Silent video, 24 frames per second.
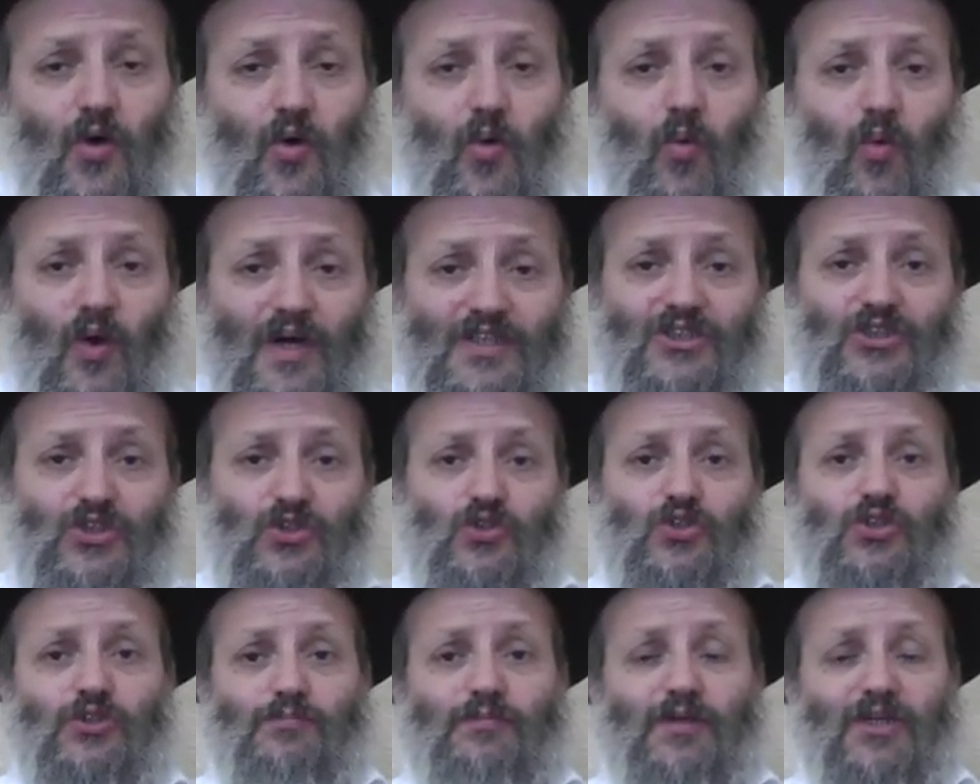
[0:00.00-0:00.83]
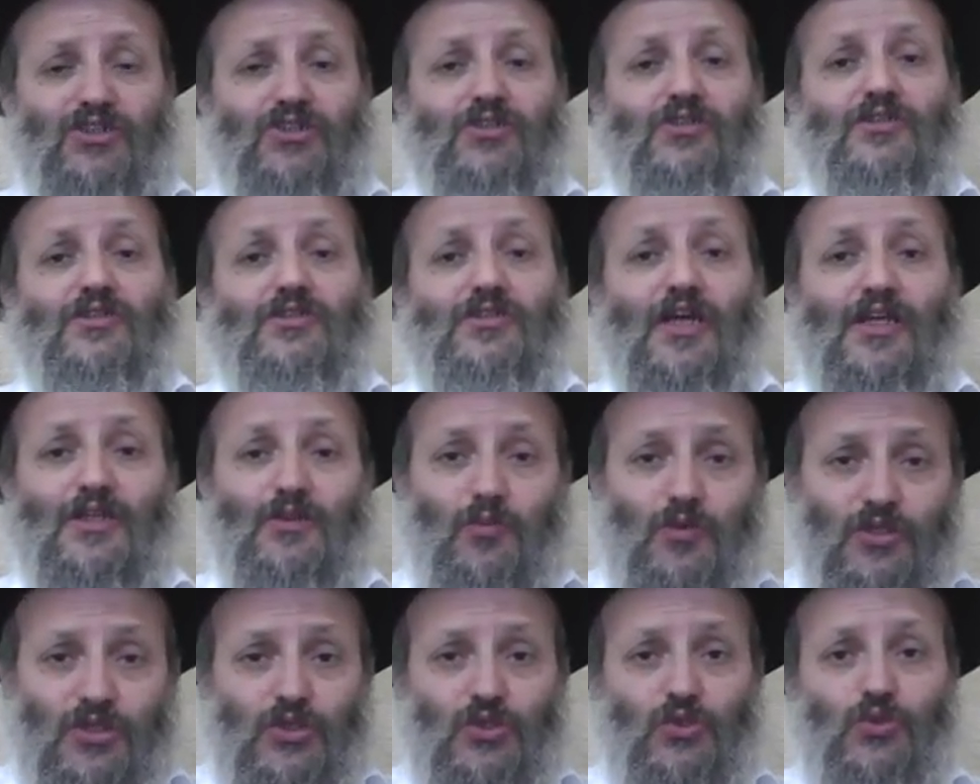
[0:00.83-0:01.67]
what's so special that
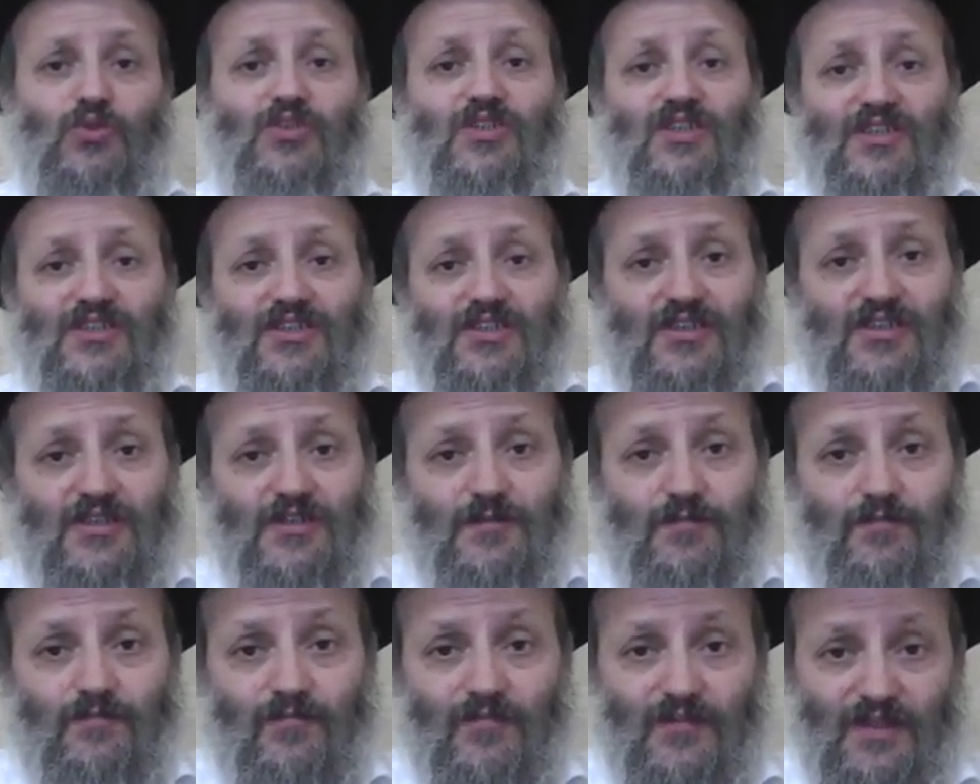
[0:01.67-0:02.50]
we do this